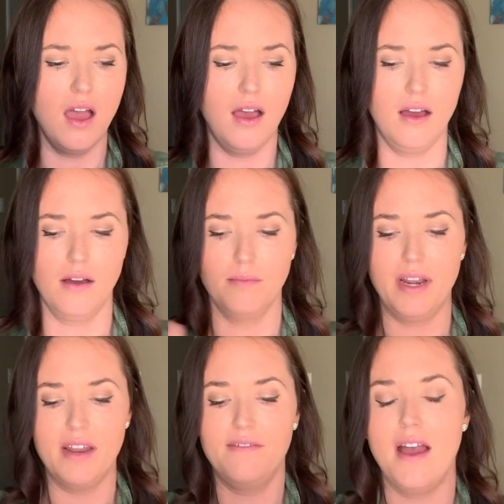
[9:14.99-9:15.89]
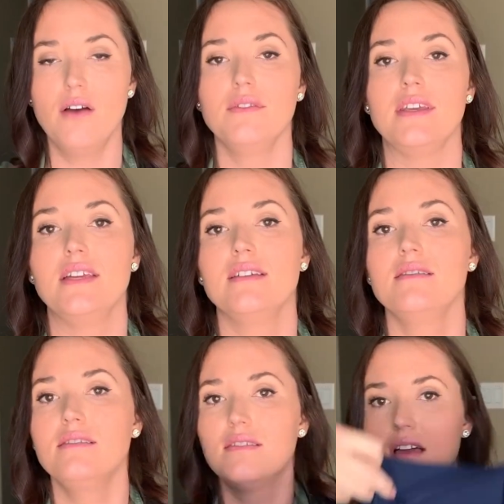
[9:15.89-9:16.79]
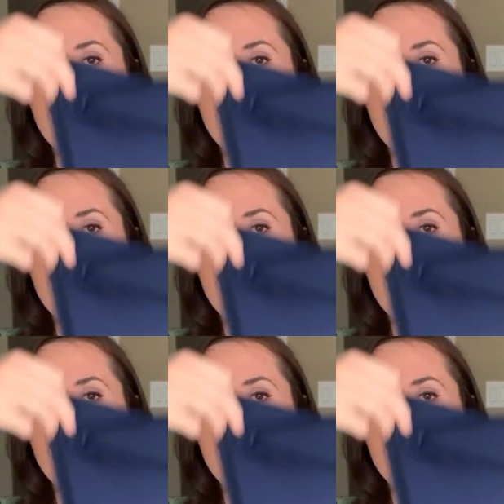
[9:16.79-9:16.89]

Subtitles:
But I found these.